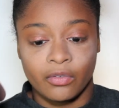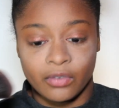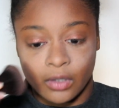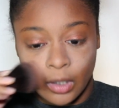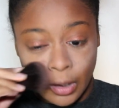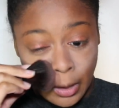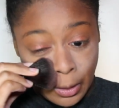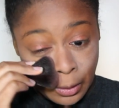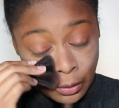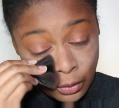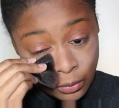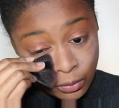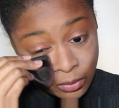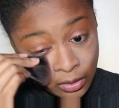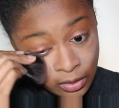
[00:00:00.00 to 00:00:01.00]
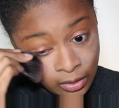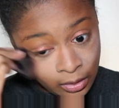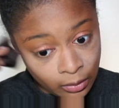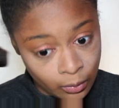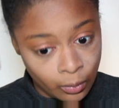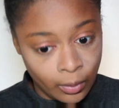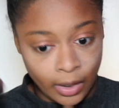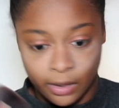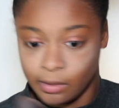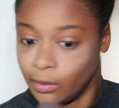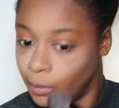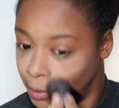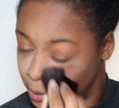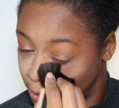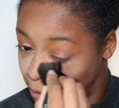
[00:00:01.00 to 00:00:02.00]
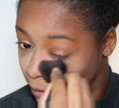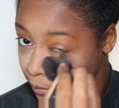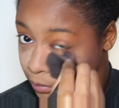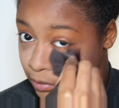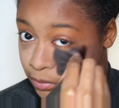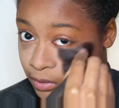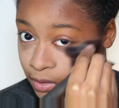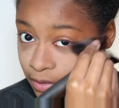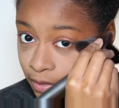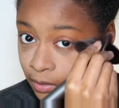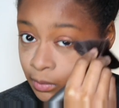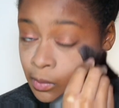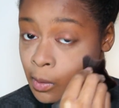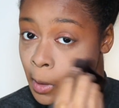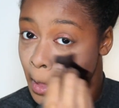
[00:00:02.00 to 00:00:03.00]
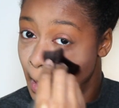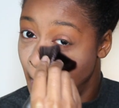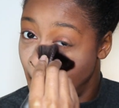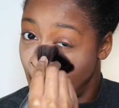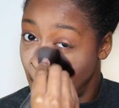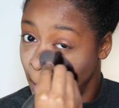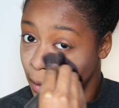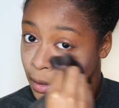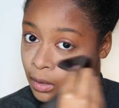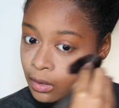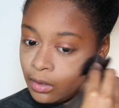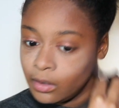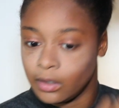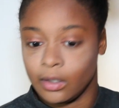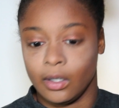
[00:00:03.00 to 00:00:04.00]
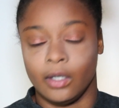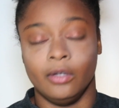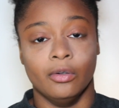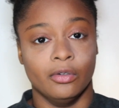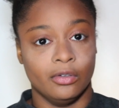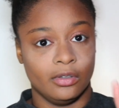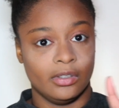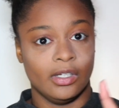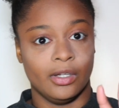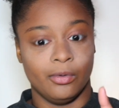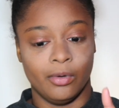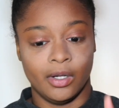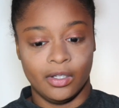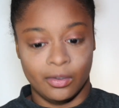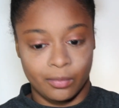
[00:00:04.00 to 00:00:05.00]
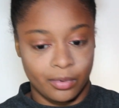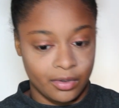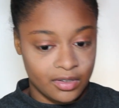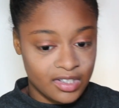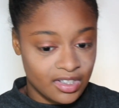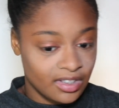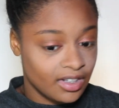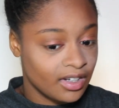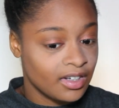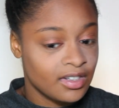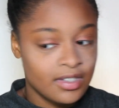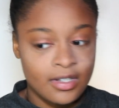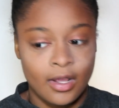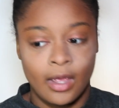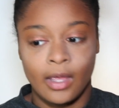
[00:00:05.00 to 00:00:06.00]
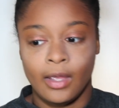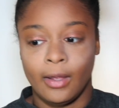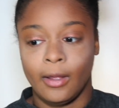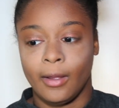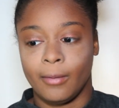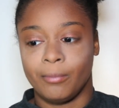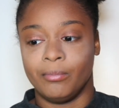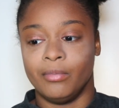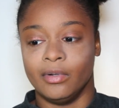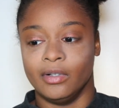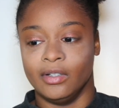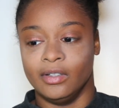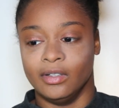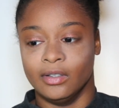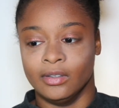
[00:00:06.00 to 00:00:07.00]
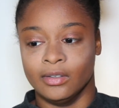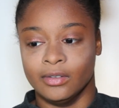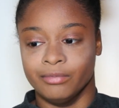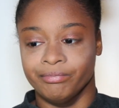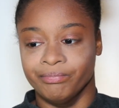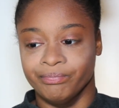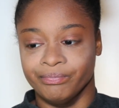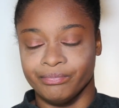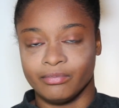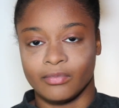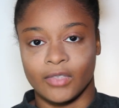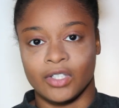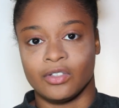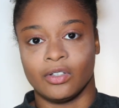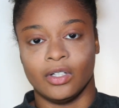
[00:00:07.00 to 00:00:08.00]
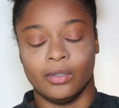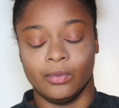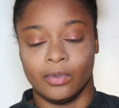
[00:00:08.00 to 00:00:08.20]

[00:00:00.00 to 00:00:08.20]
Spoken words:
I feel like I look really white on camera right now. I don't look that white in person, guys, but it's okay.